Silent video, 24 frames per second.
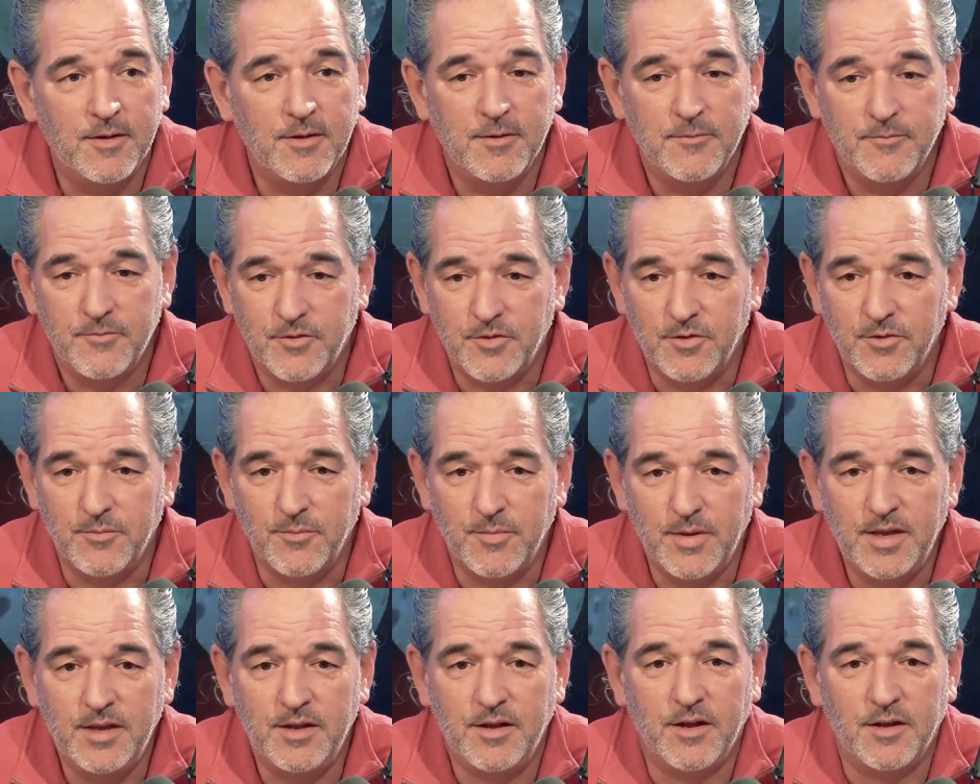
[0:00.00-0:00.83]
to
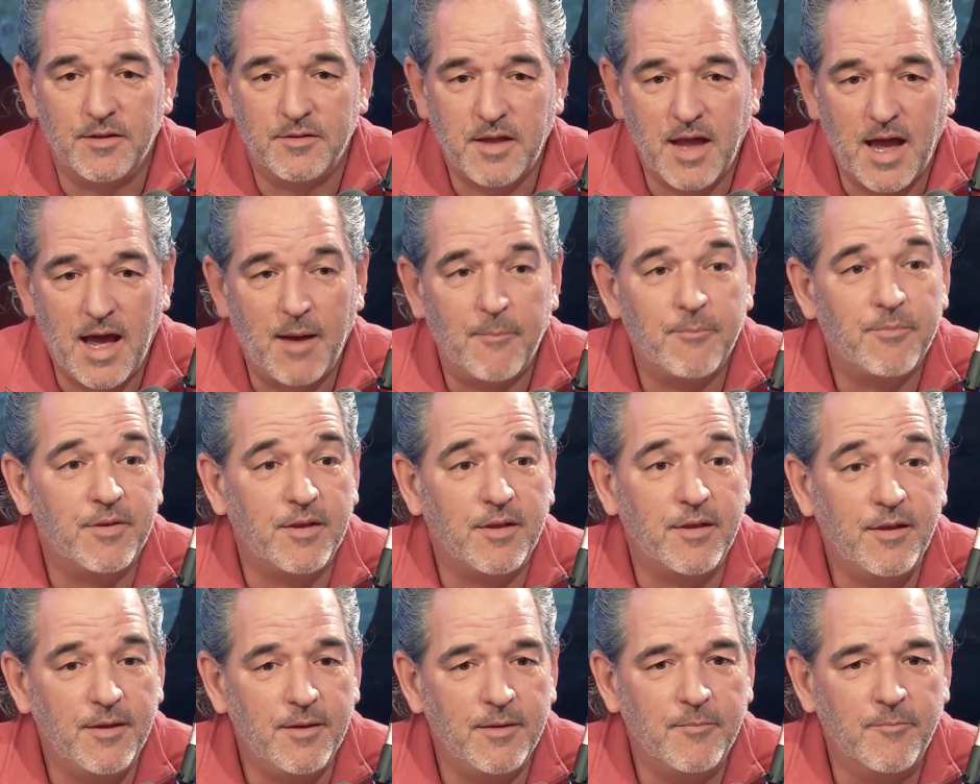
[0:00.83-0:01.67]
beat a top
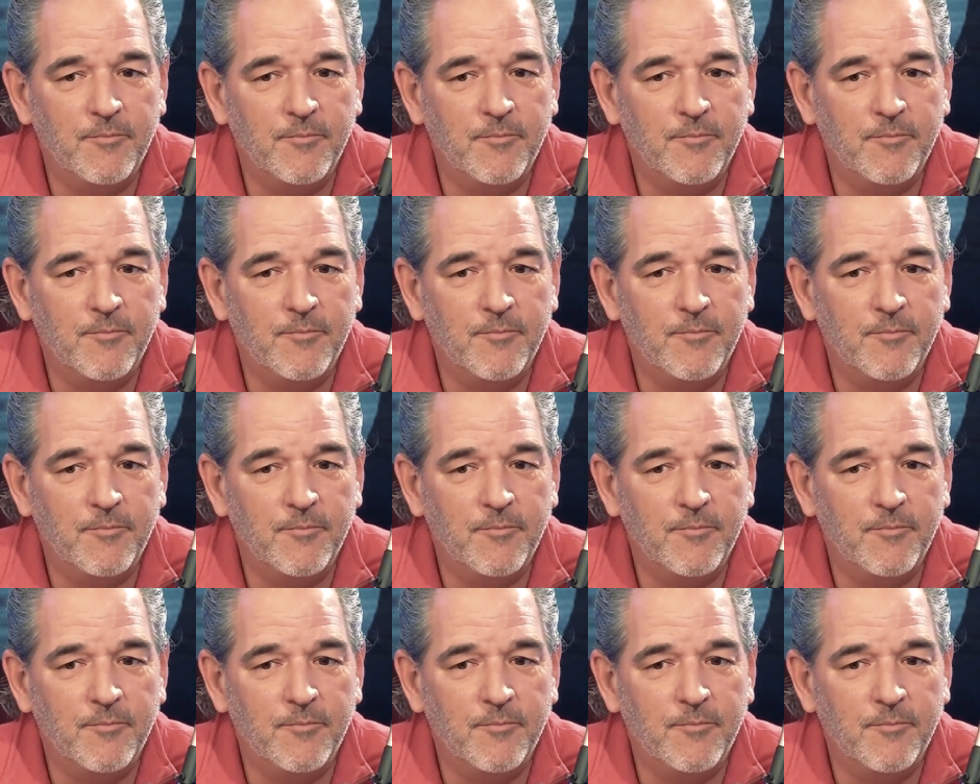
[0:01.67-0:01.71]
team,